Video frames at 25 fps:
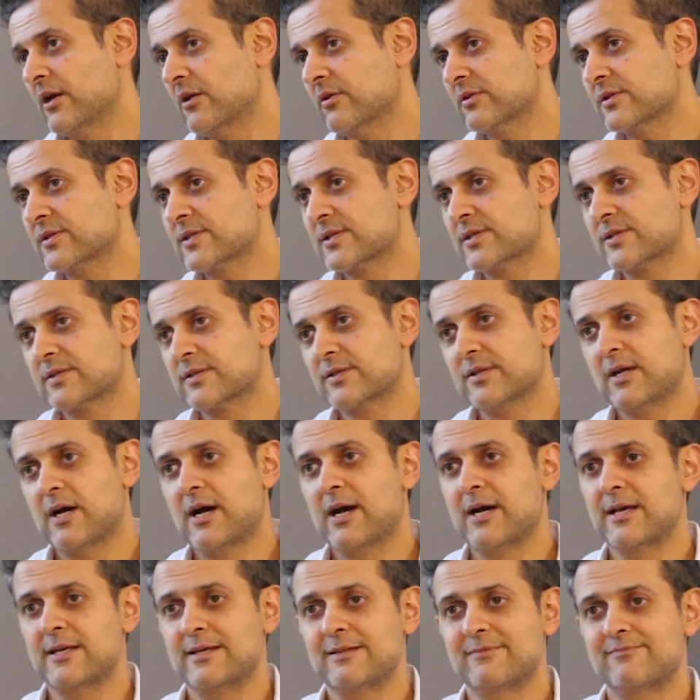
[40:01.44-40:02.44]
else?
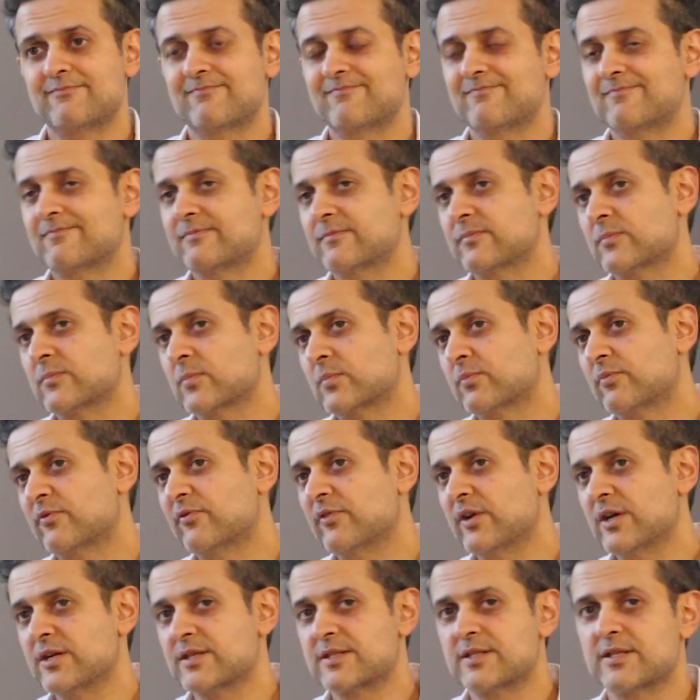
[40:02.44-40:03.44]

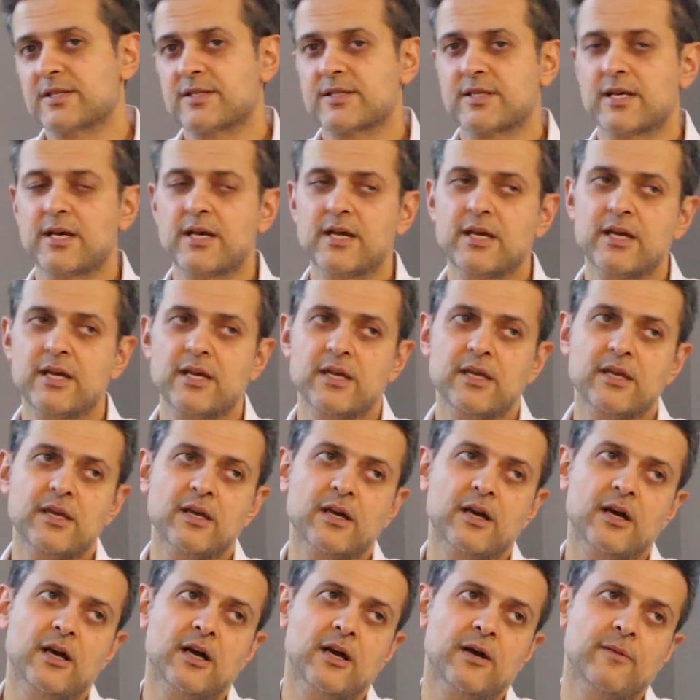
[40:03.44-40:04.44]
Versus
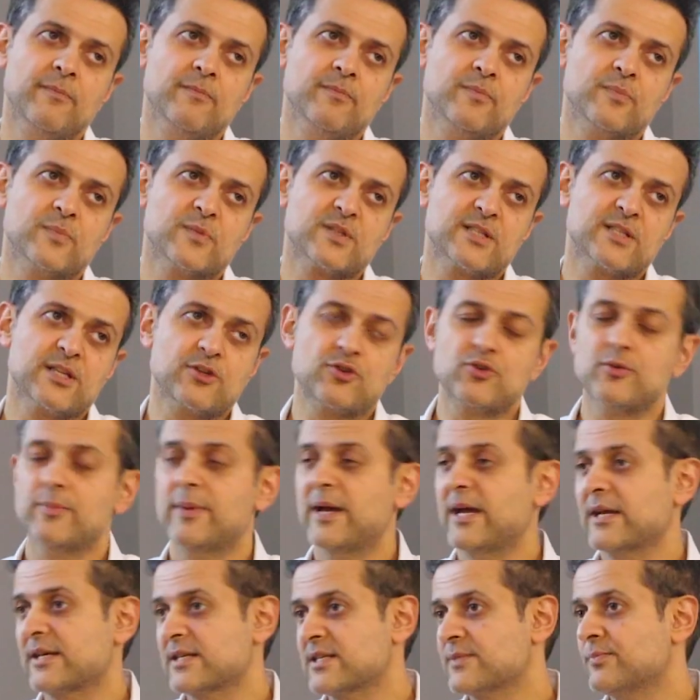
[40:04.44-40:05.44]
a central
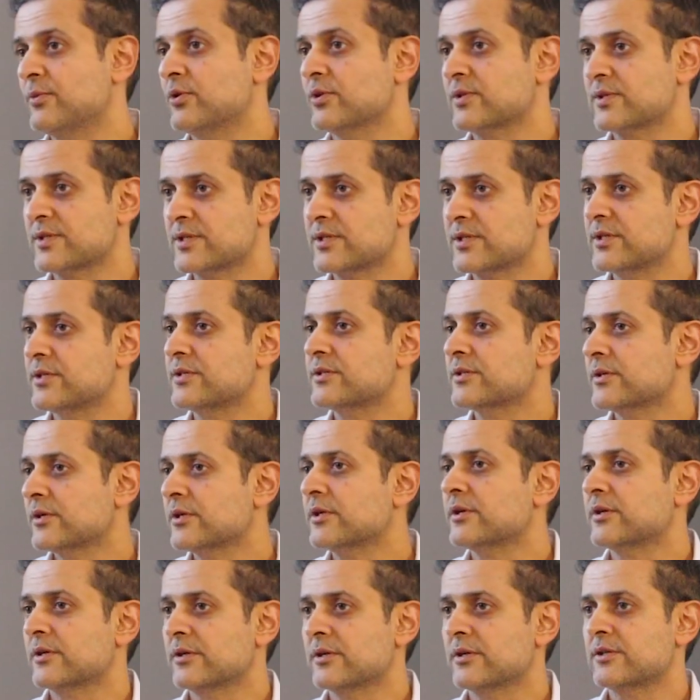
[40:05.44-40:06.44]
bank sponsored
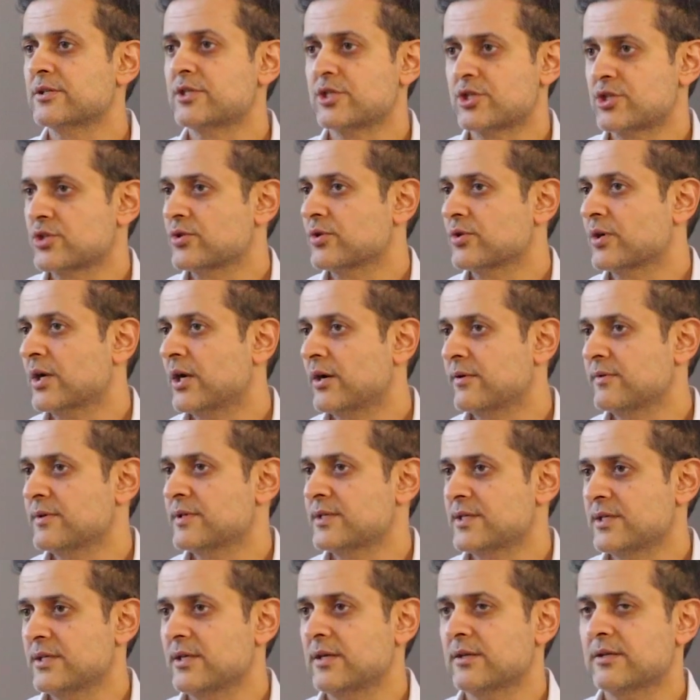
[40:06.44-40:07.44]
digital
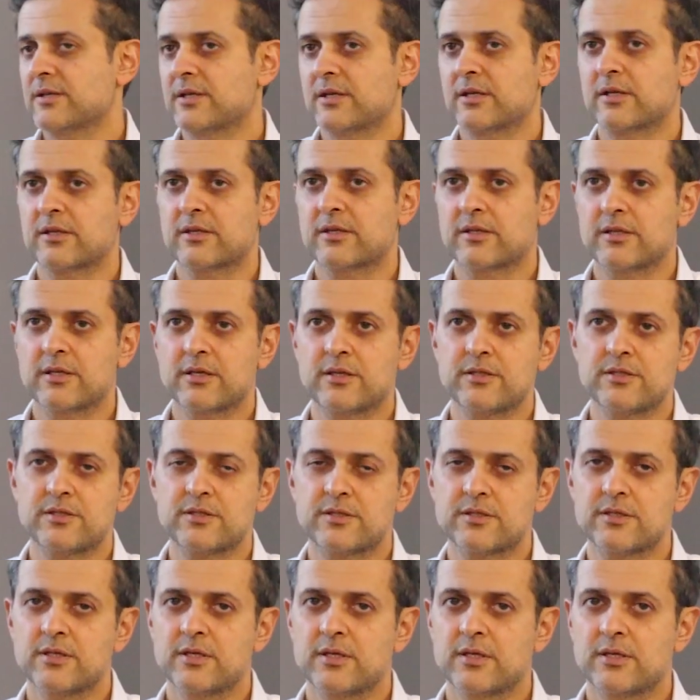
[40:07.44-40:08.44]
currency? I think that
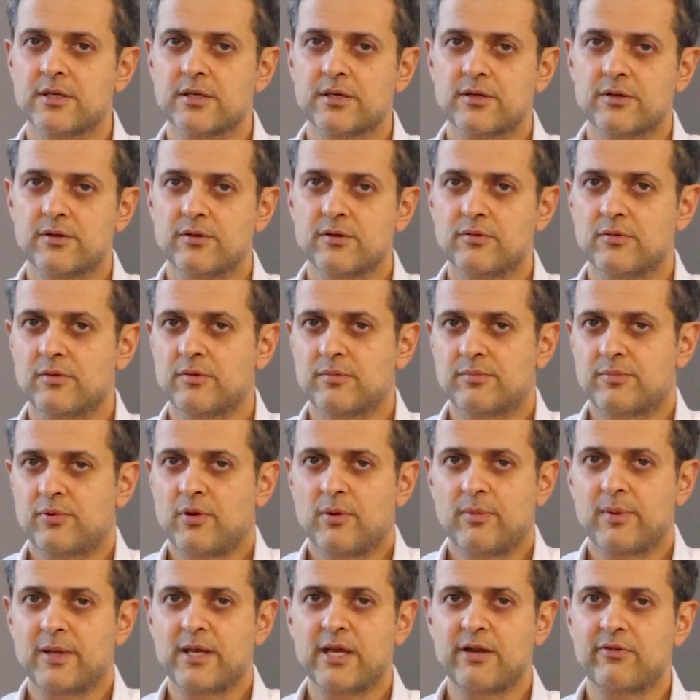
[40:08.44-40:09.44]

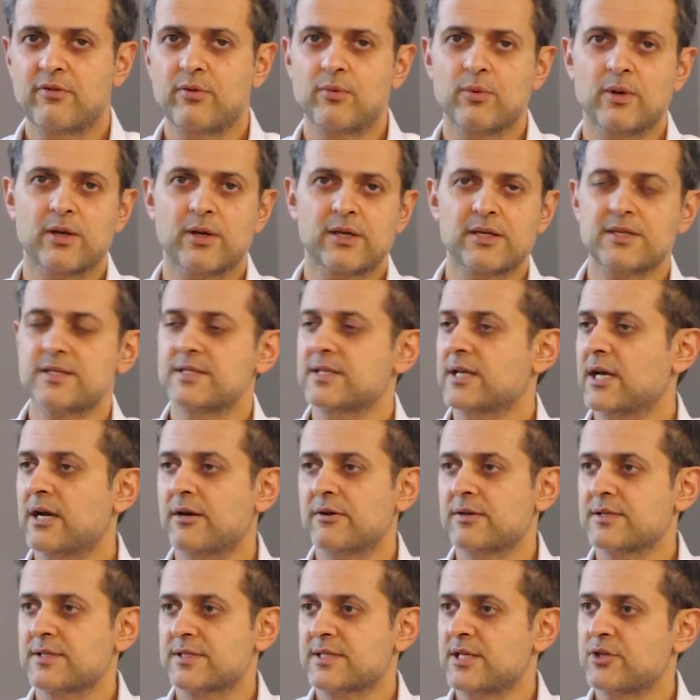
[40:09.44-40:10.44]
probably everyone can see
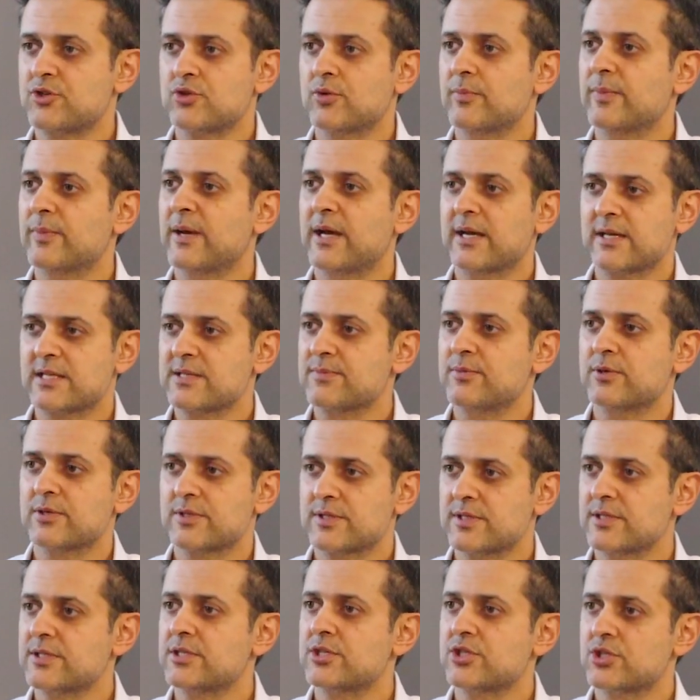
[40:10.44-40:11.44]
how a central bank
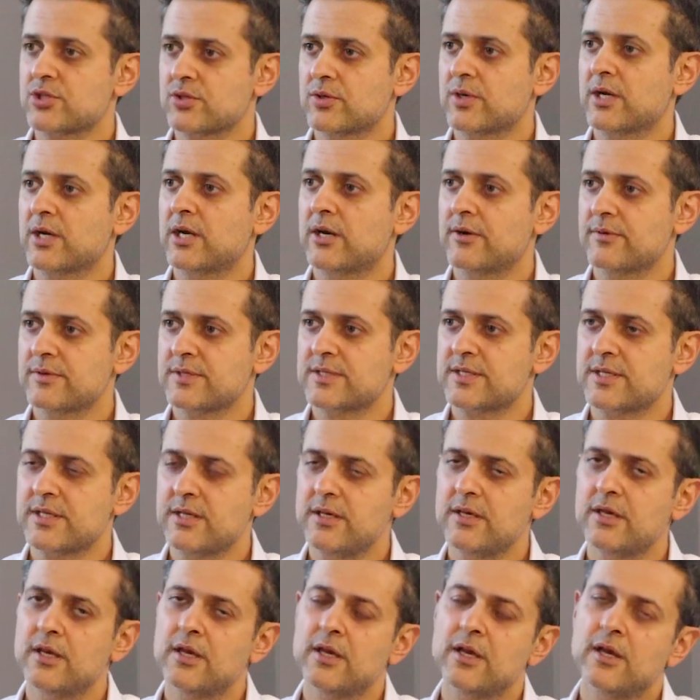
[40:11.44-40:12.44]
sponsored digital
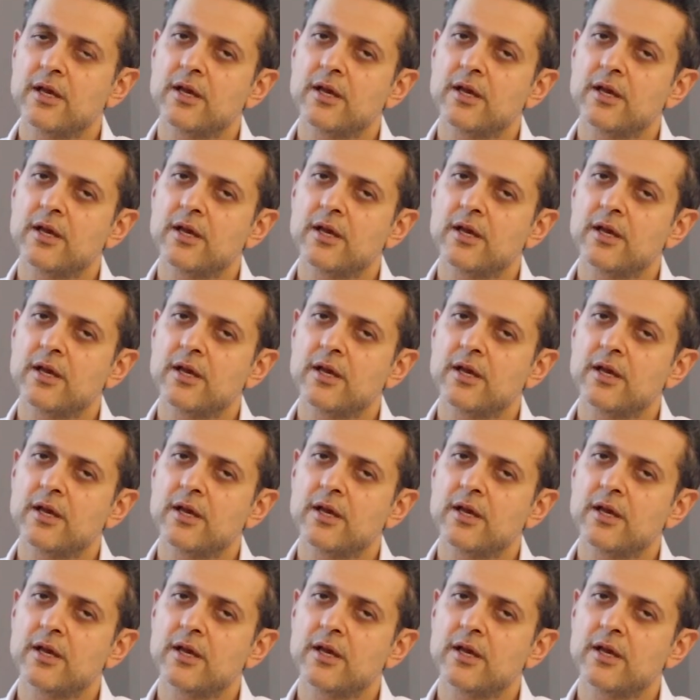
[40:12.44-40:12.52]
currency